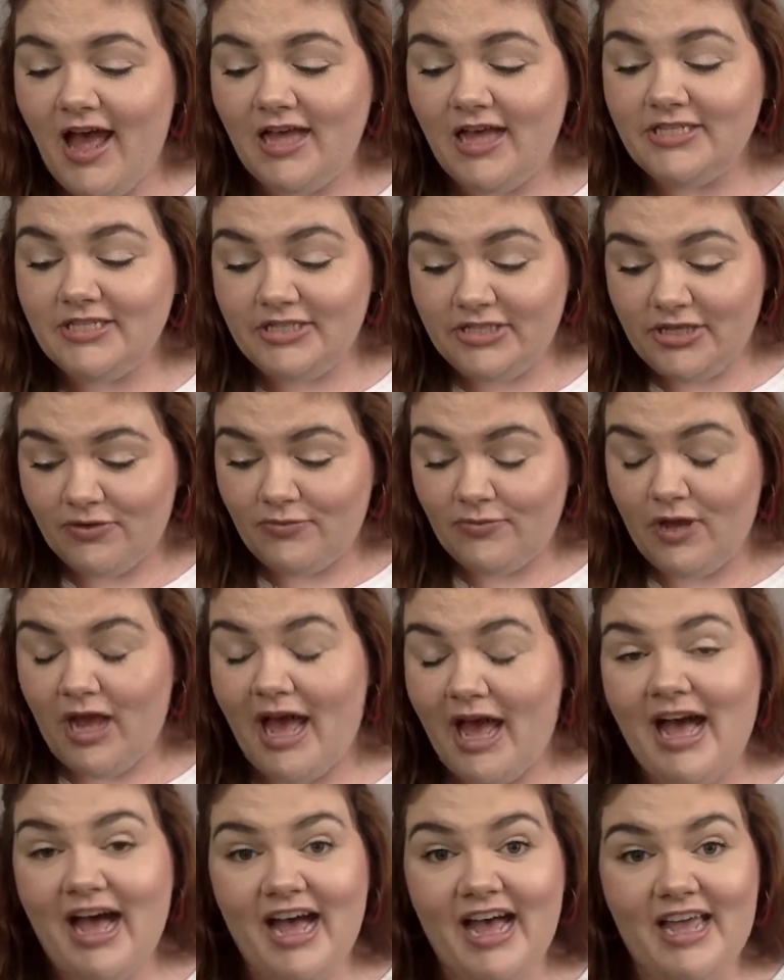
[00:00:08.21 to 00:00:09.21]
So,
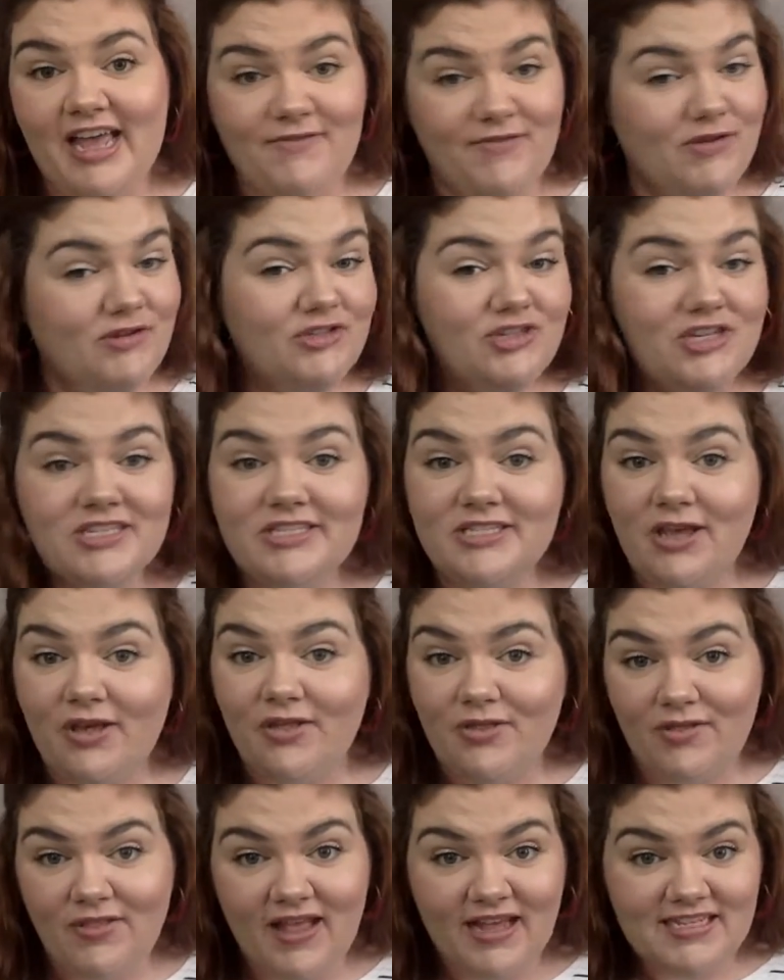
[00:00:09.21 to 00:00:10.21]
if you just saw
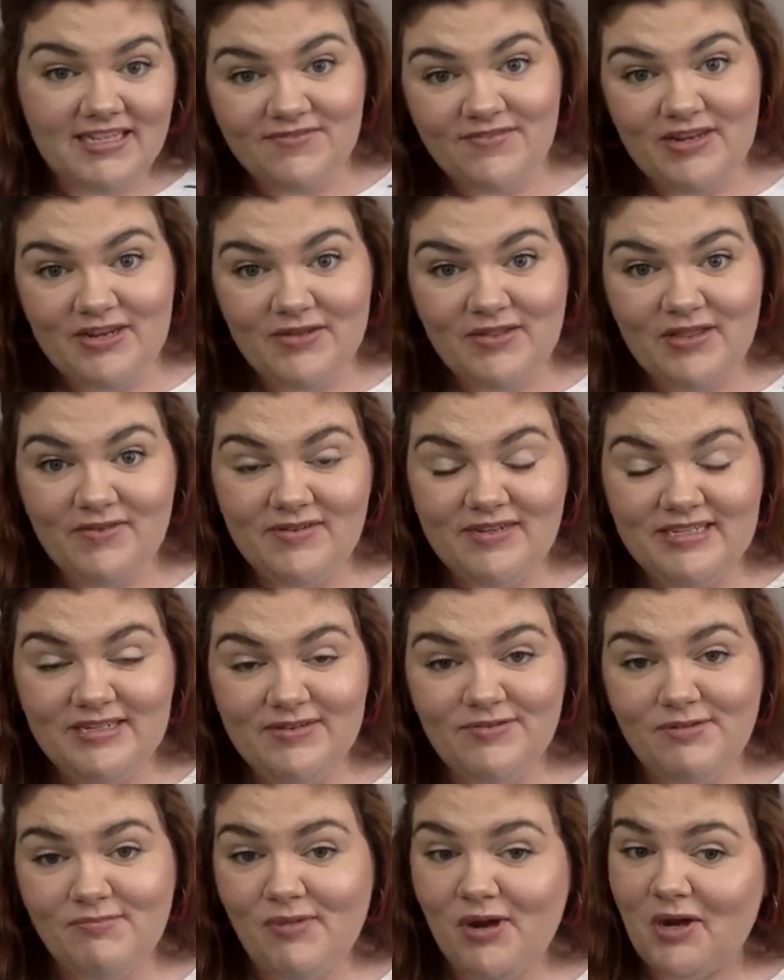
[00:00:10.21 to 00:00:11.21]
the last video that we did
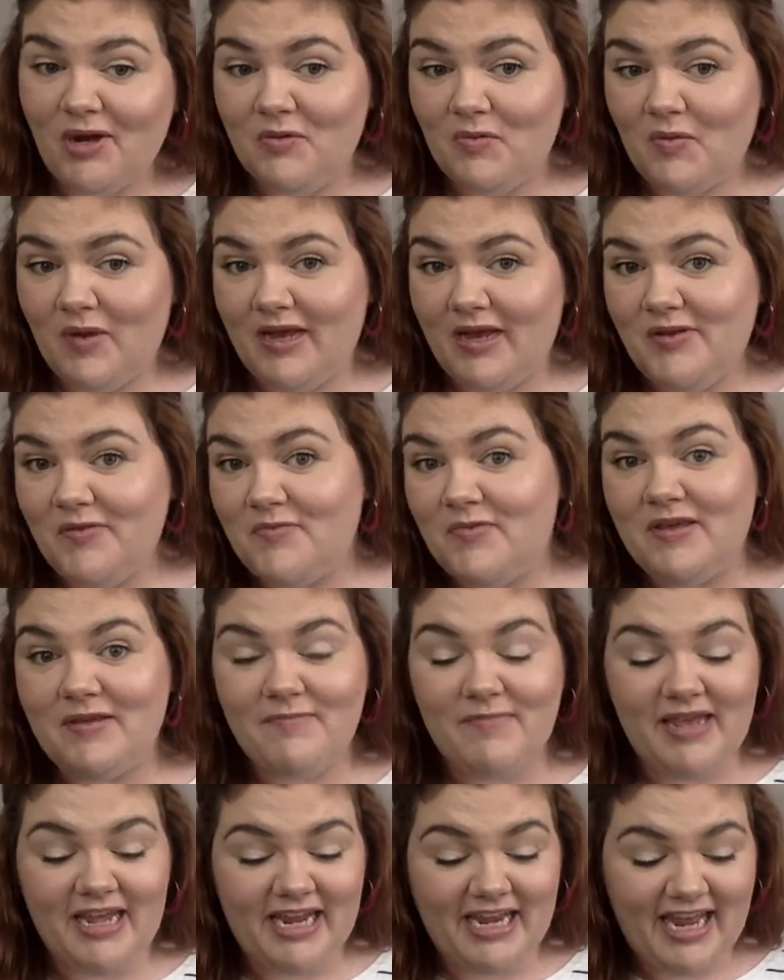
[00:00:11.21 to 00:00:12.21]
for part 1, we
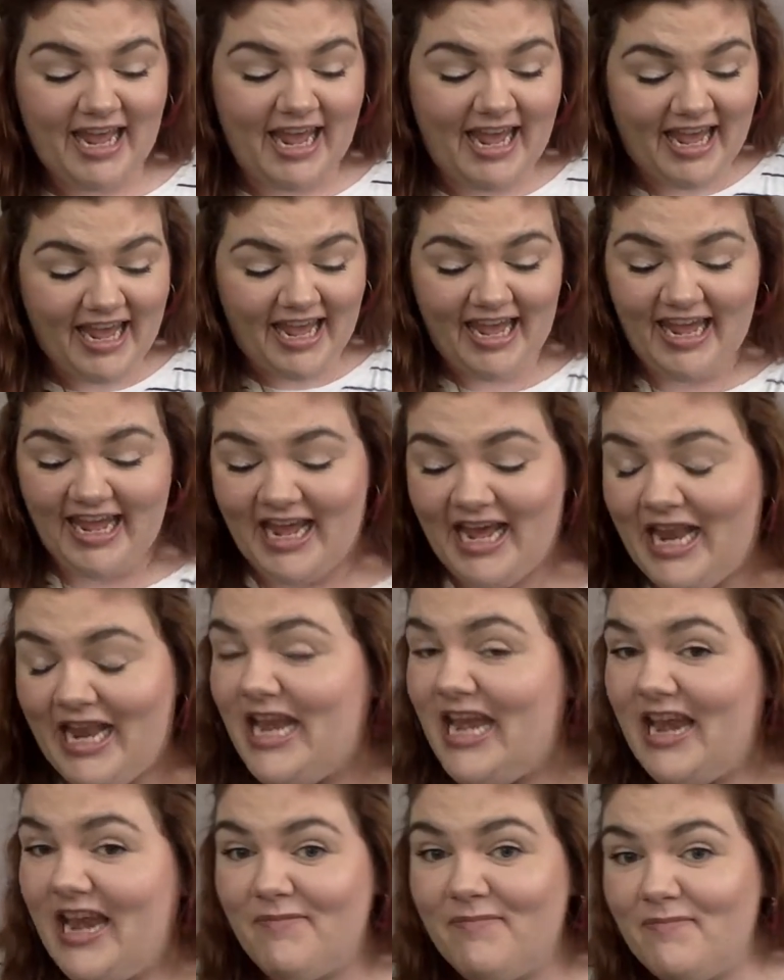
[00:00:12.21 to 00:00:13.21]
made a
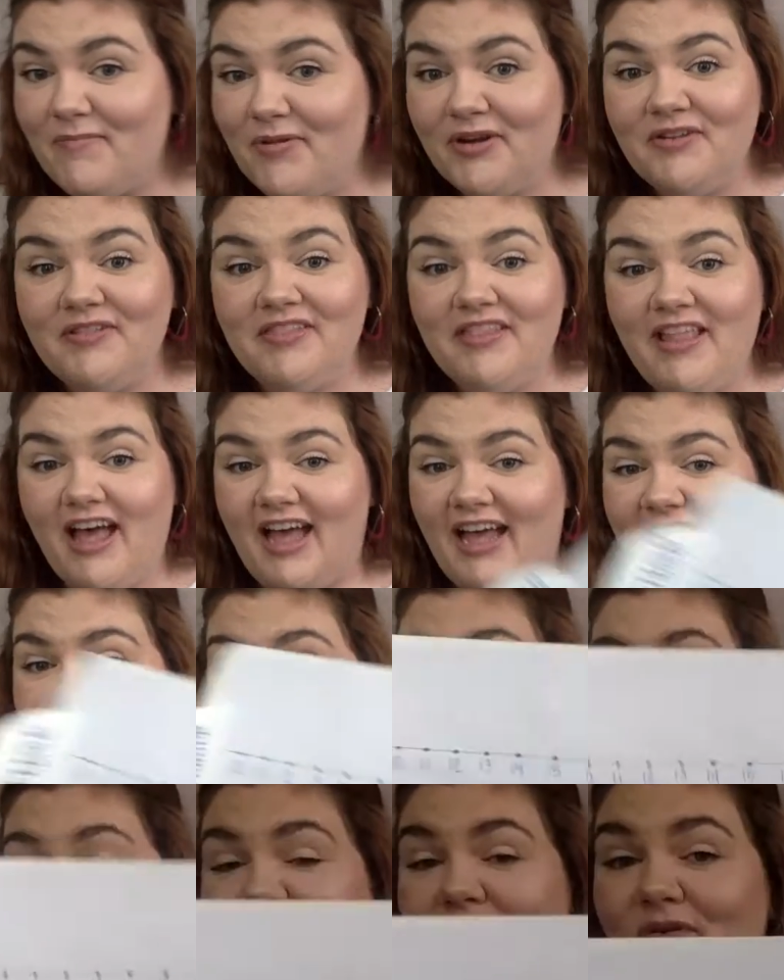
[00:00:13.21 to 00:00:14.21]
number
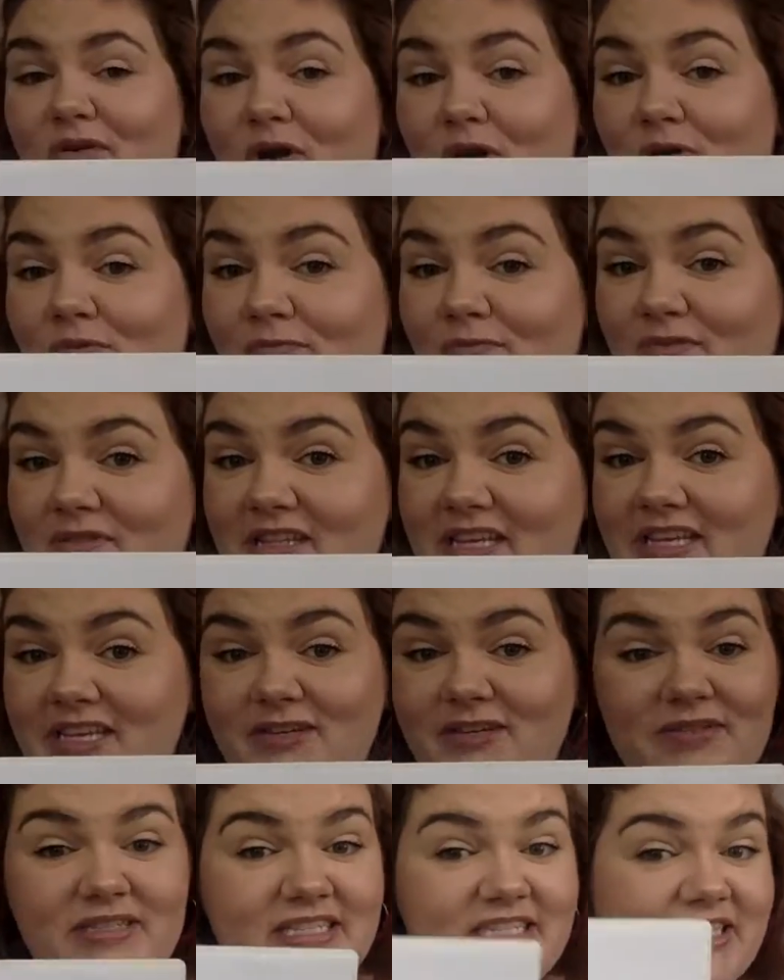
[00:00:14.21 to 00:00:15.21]
line. So, hopefully
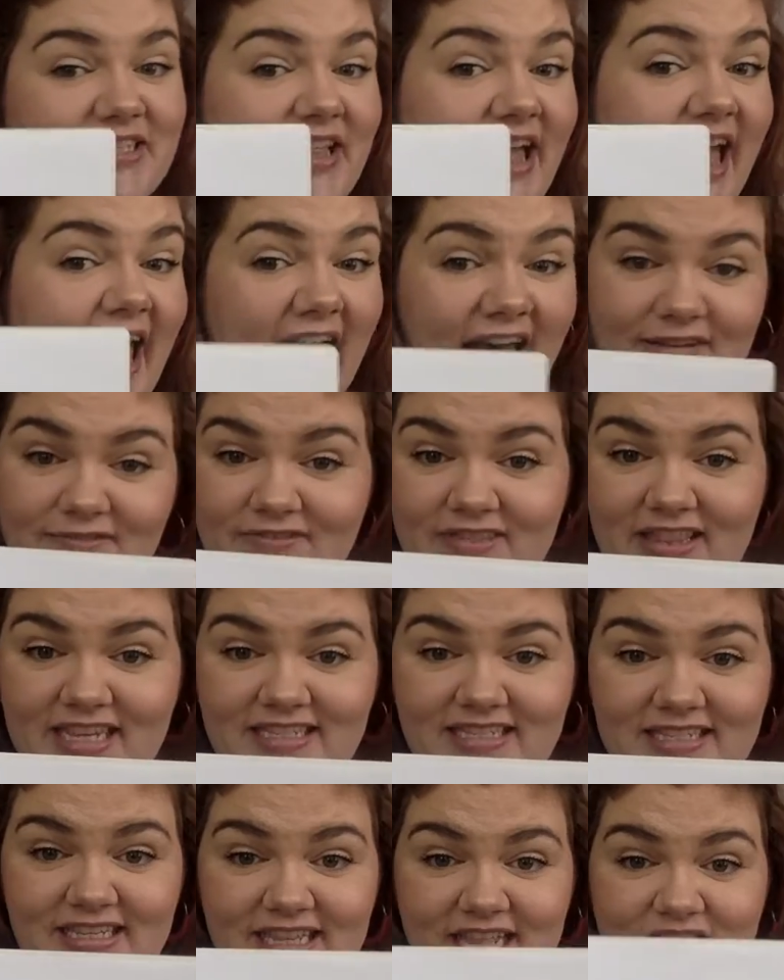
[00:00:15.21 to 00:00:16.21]
you still have
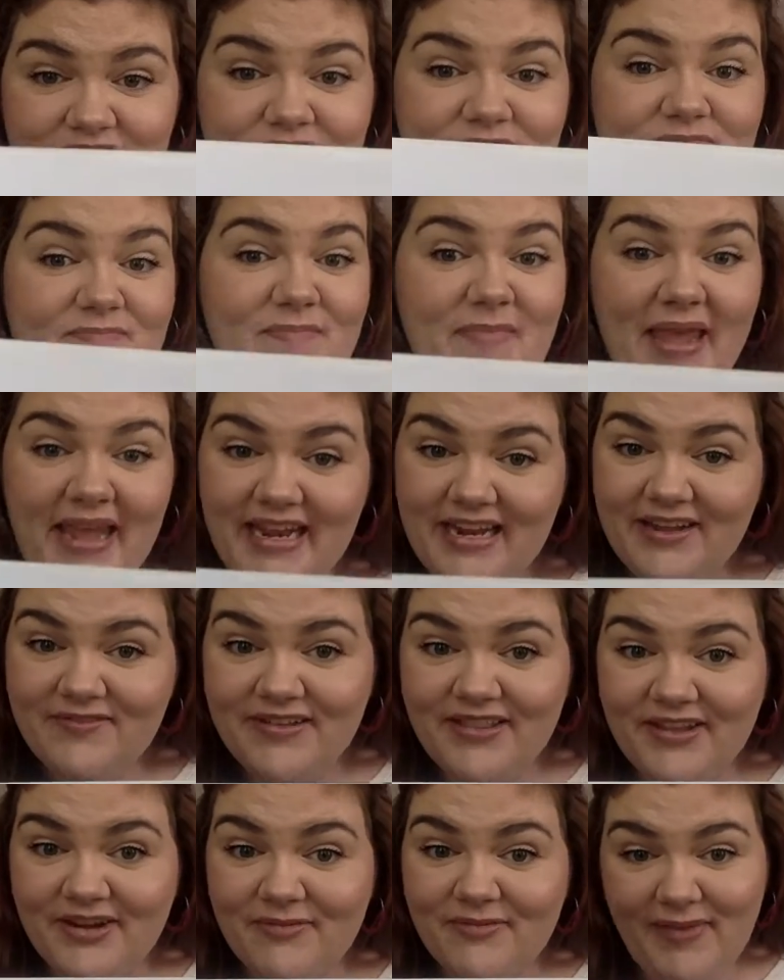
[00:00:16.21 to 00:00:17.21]
this and that you made it
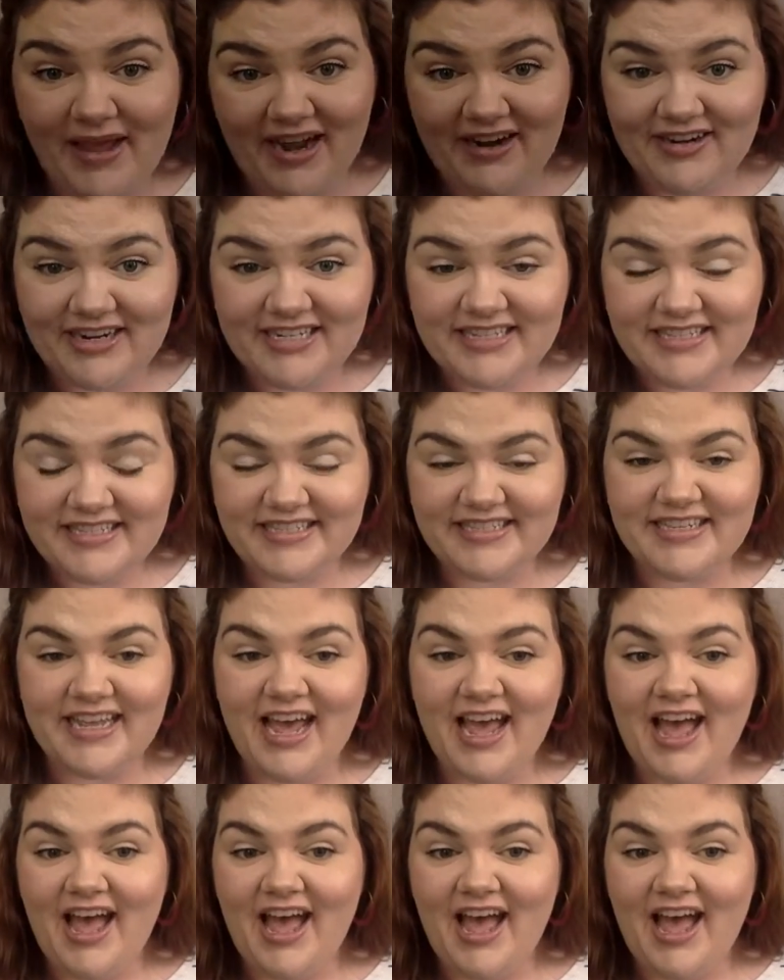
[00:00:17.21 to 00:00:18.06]
with your parents.